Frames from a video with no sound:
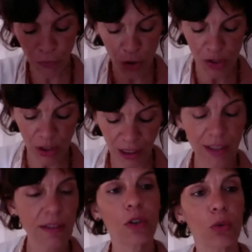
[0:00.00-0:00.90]
course,
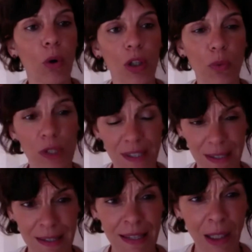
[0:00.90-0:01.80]
connected to what was
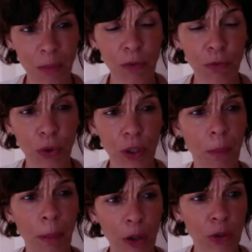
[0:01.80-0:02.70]
said before
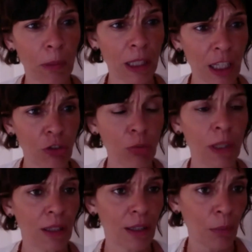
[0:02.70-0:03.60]
about management
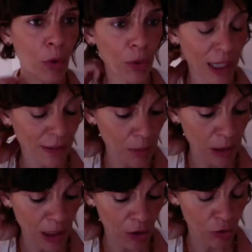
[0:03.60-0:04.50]
and democratic
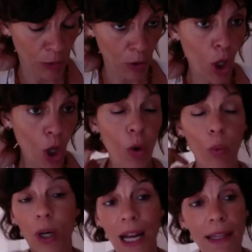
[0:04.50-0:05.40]
management.
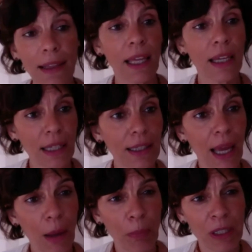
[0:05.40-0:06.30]
What I think it
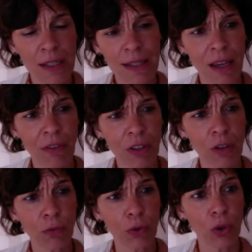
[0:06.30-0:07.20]
happened in
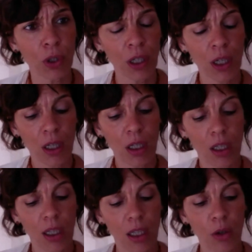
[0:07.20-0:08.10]
74,
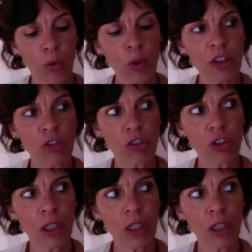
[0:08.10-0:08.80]
which